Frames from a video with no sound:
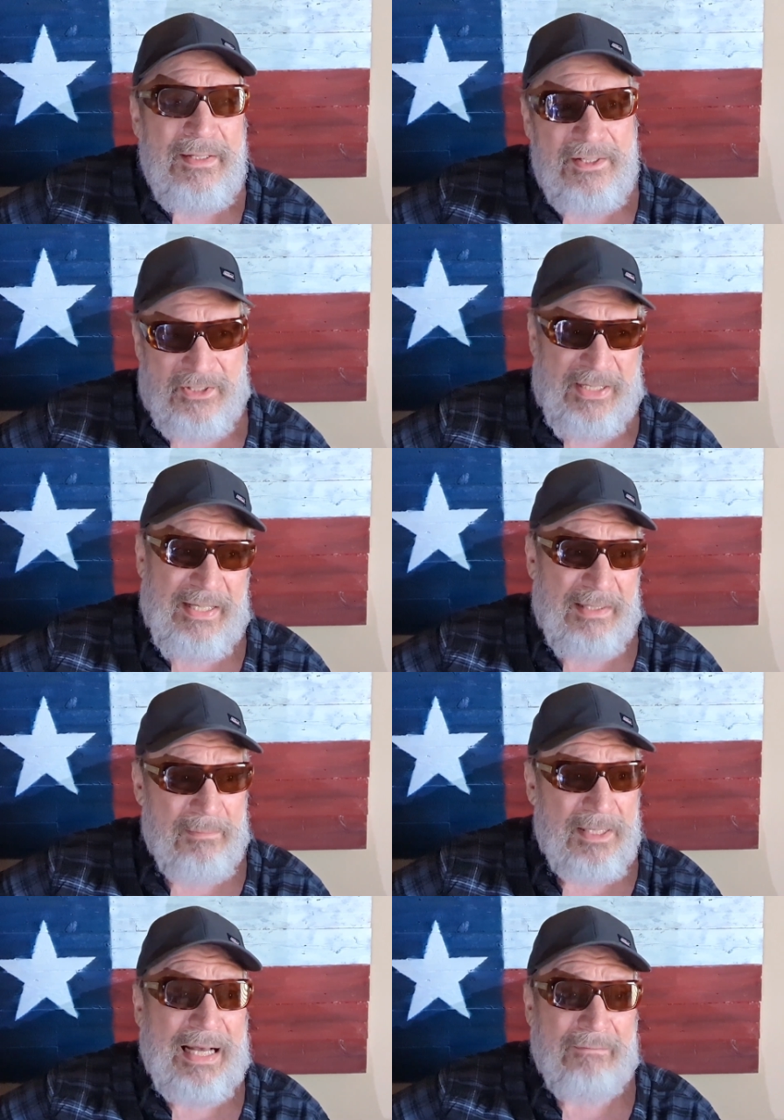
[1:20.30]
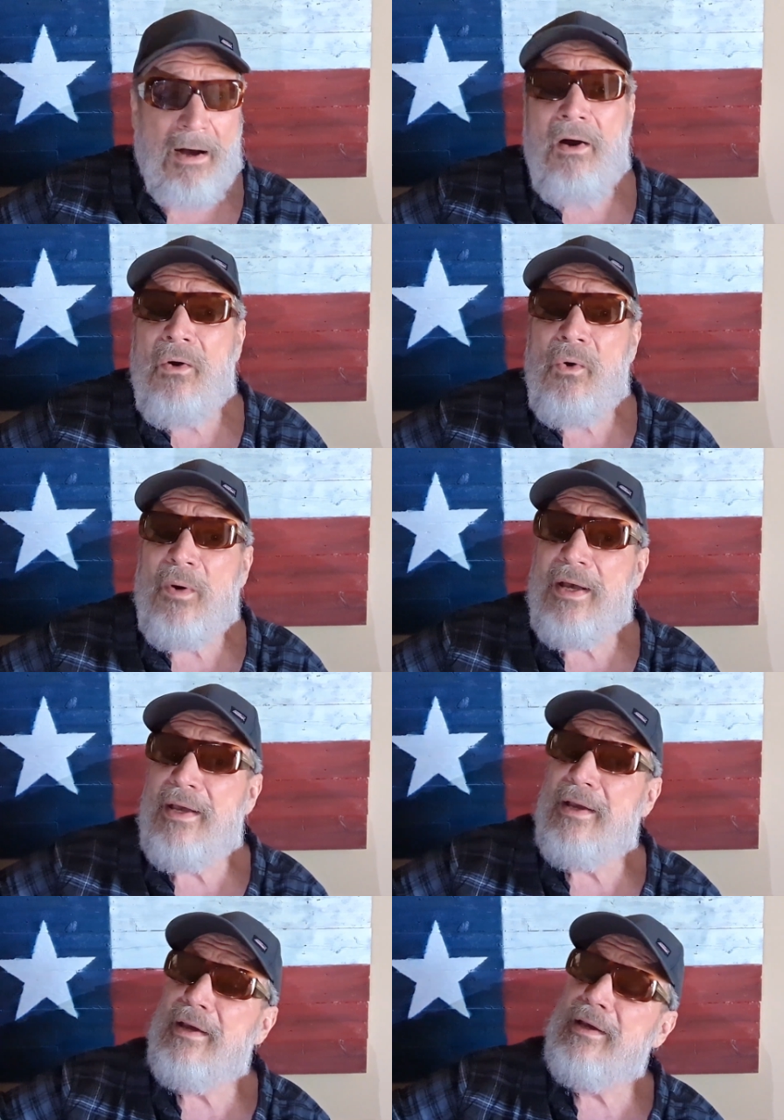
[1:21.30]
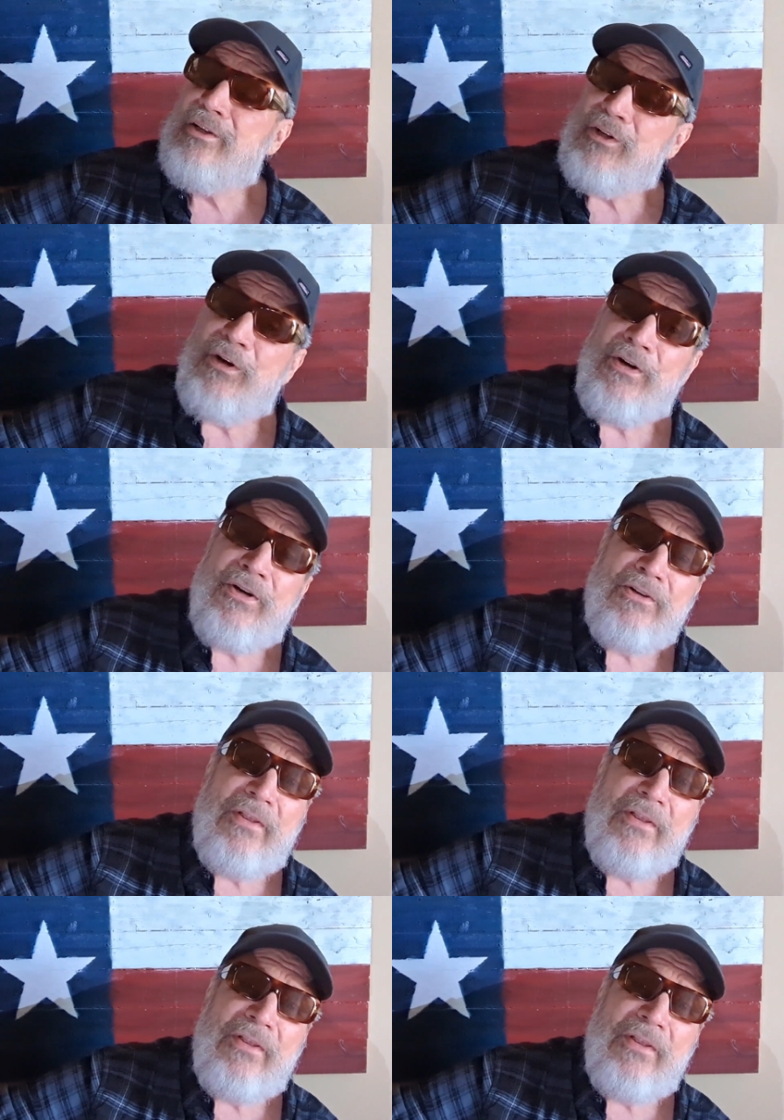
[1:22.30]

Seems I've always heard